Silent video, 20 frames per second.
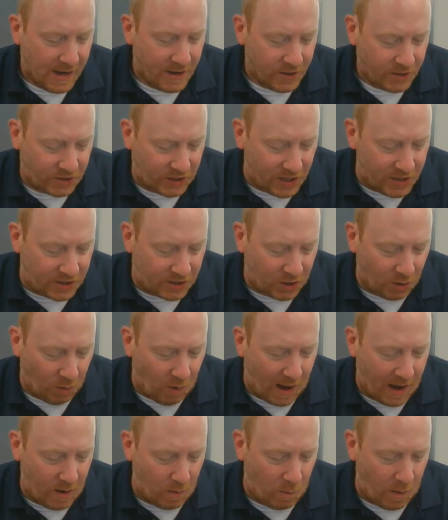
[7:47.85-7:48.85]
since the
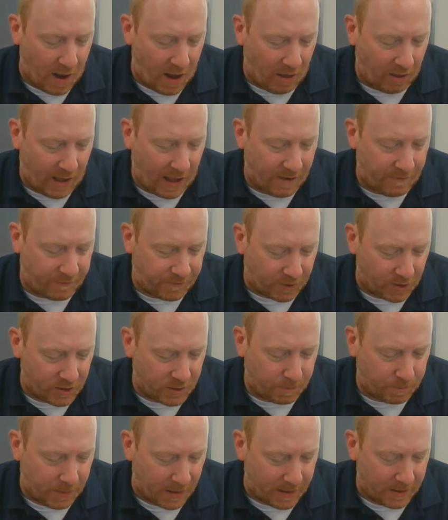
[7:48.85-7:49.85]
white whale had
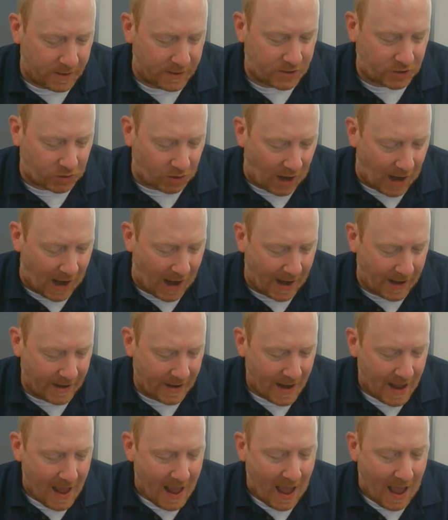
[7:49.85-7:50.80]
first been descried.